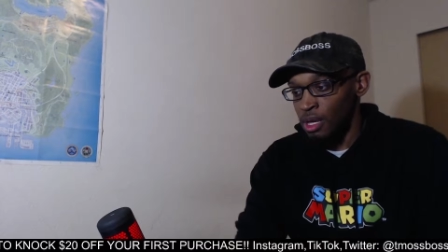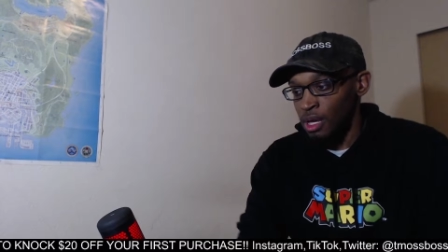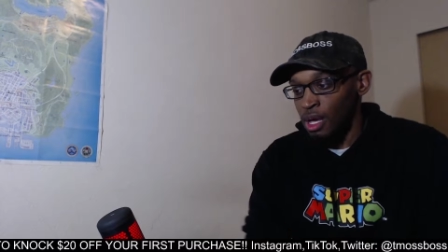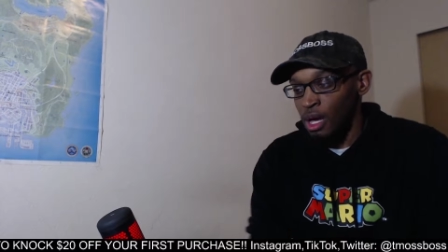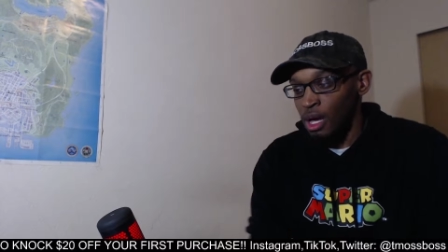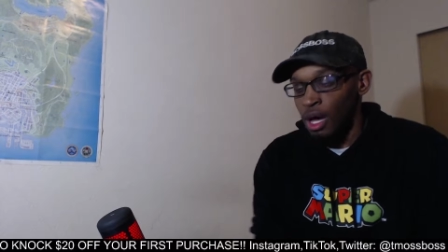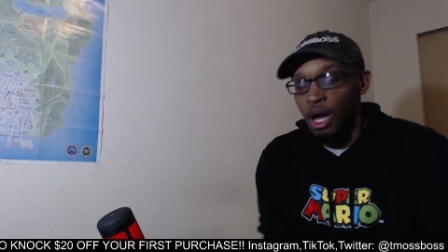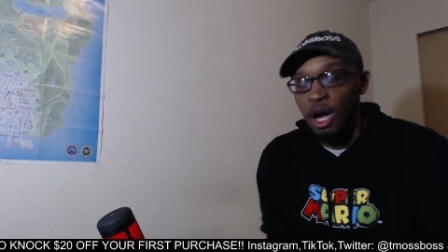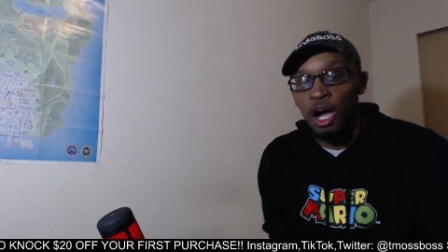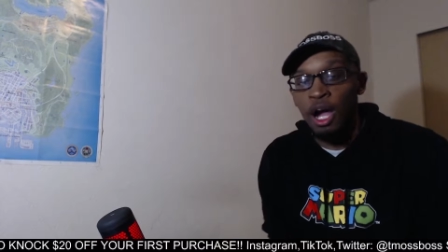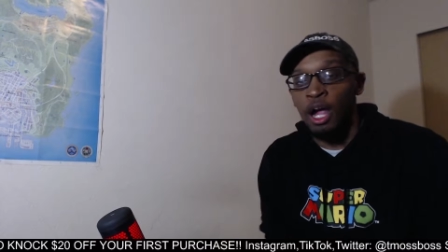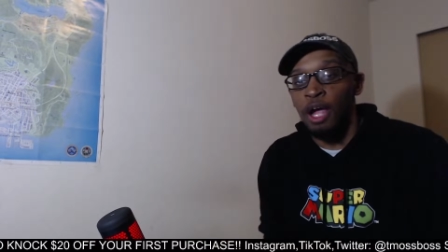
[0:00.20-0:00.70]

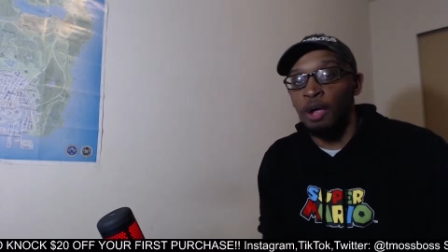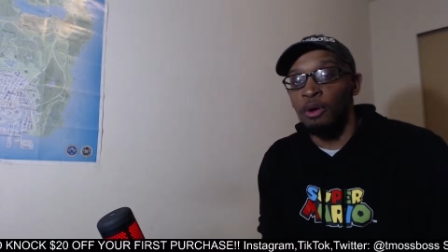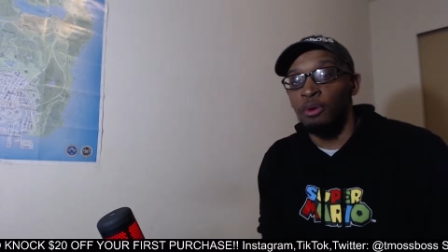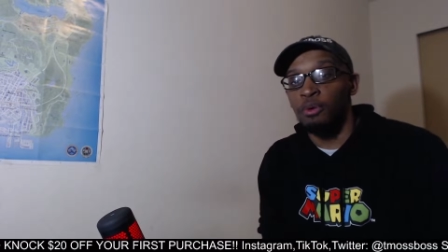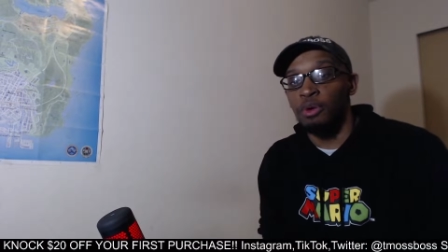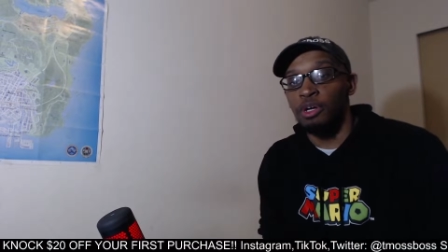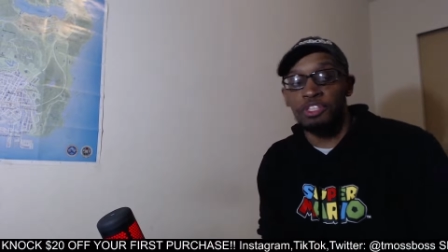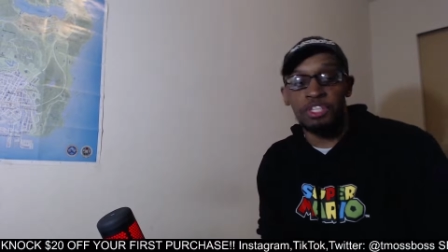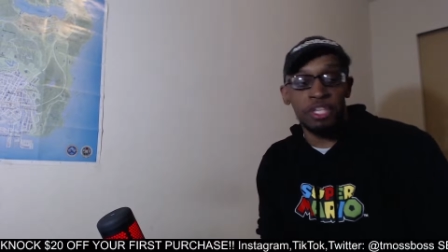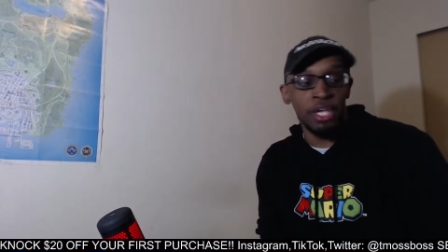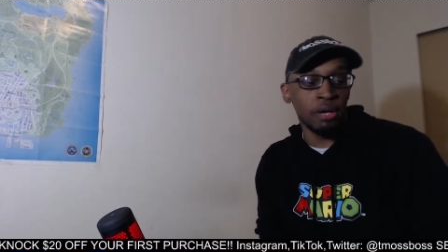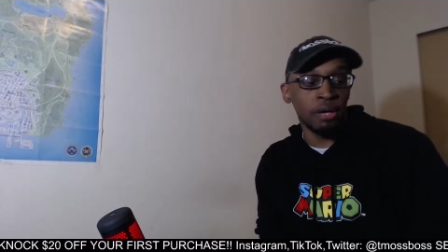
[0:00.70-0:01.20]
All right,
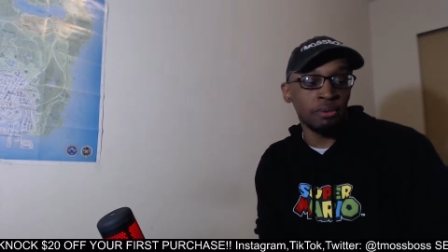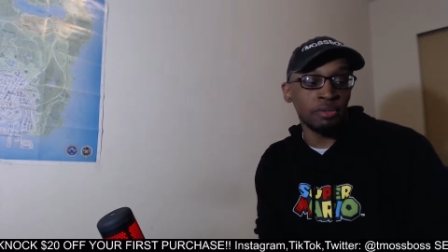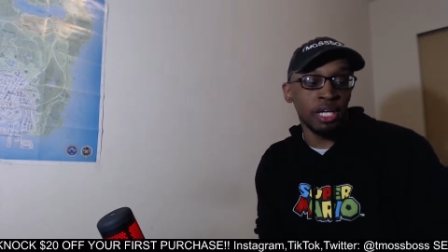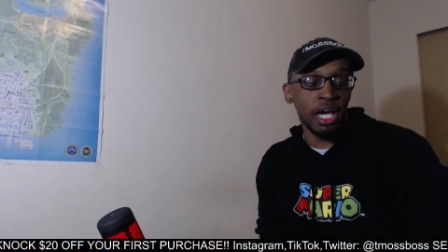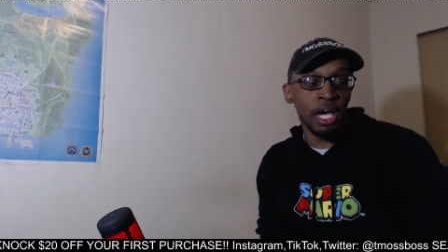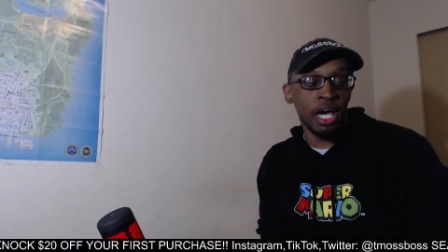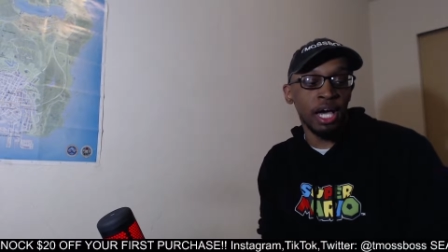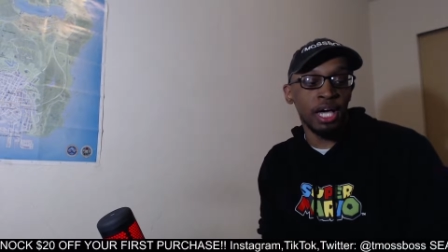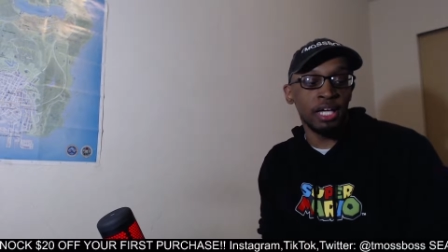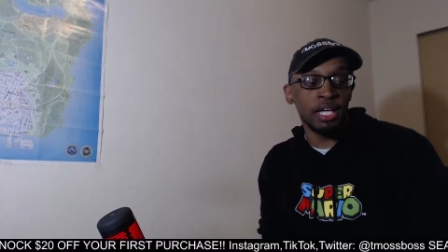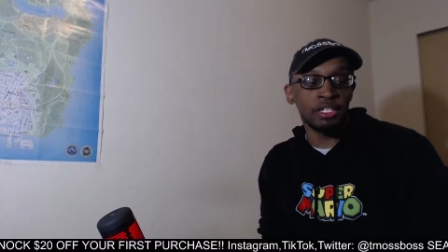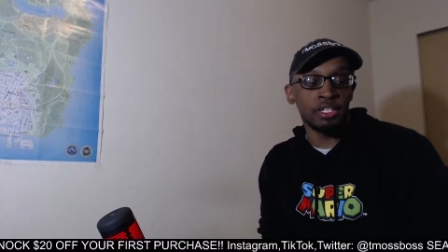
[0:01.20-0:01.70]
what's up,
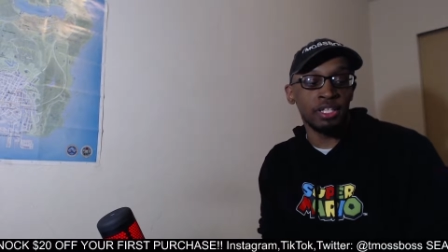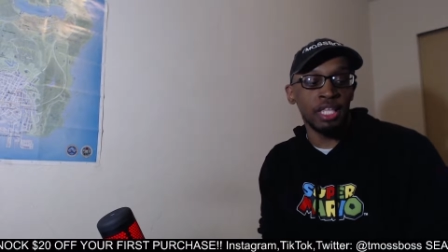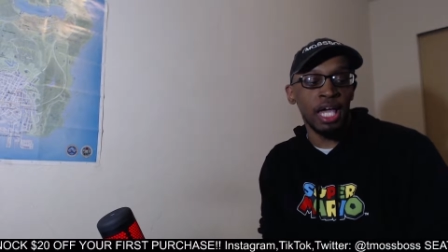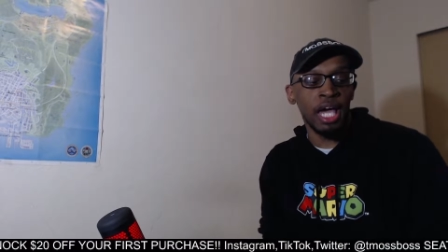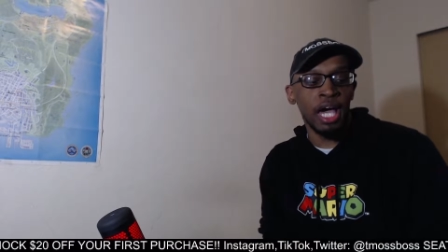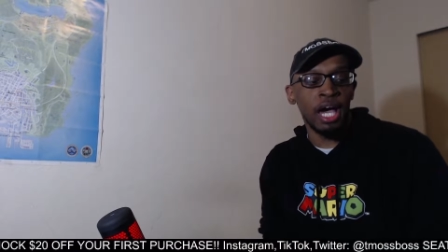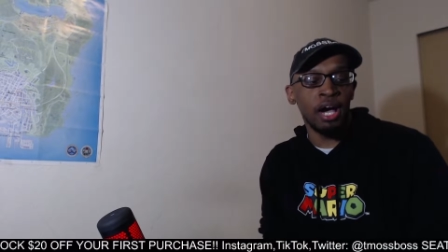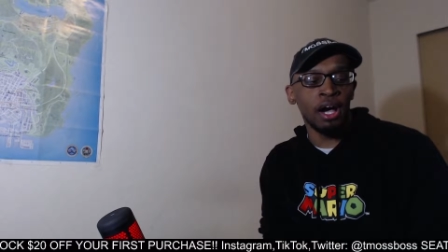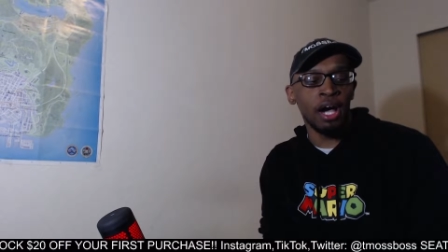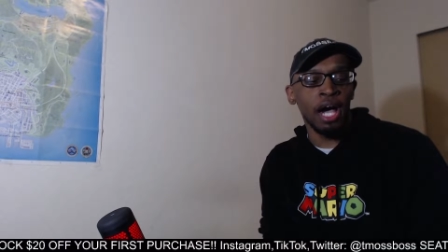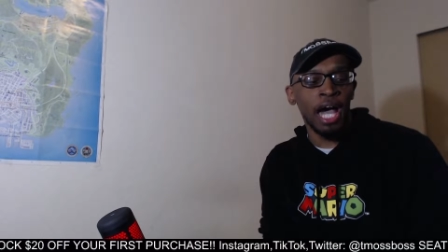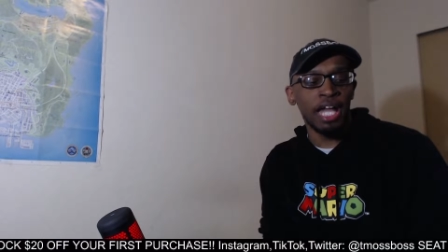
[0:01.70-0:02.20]
guys?
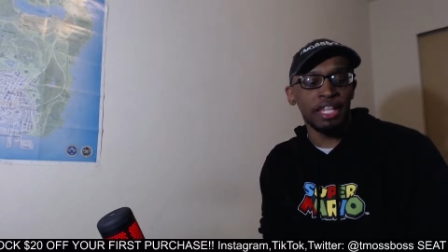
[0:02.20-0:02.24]
Now,